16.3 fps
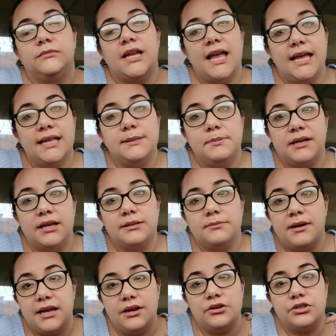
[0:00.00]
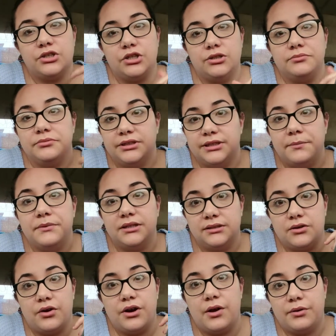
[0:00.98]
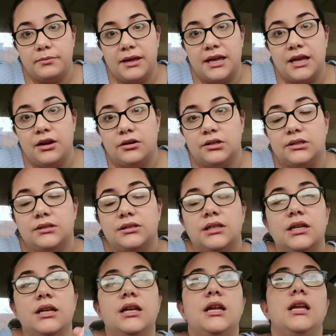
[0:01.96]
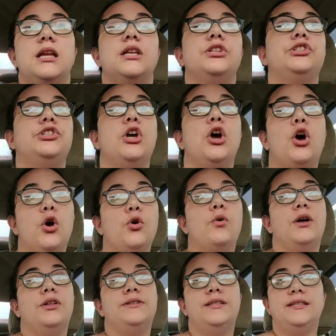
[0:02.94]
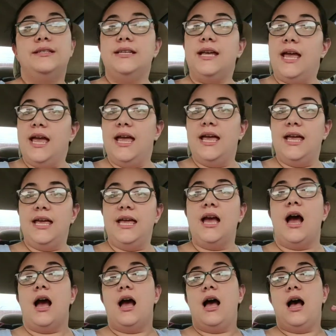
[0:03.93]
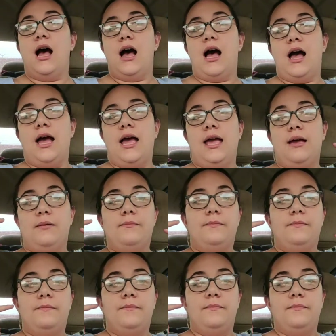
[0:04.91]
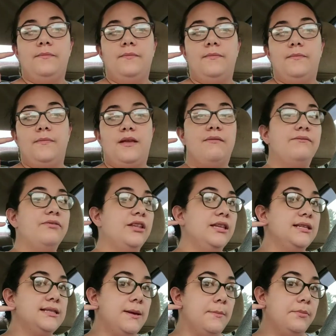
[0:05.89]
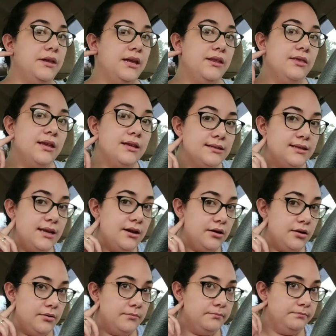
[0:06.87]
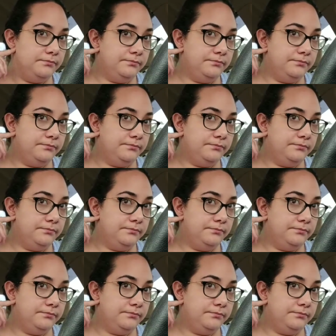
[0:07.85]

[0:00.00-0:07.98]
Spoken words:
it's because my ears are, something's going on with my ears. So today I am feeling something in this ear.